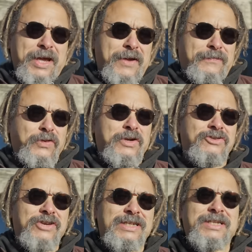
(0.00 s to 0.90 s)
If you're
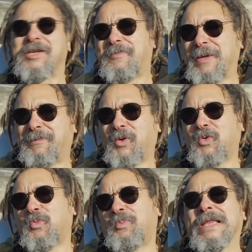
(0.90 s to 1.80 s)
interested in the
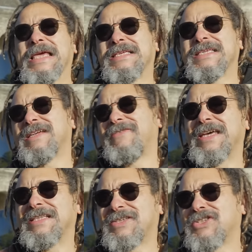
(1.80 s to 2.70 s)
people, places and
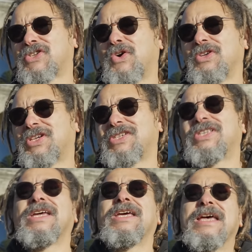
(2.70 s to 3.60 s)
events in Scottish
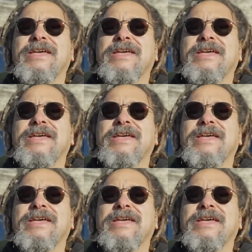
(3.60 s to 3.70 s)
history,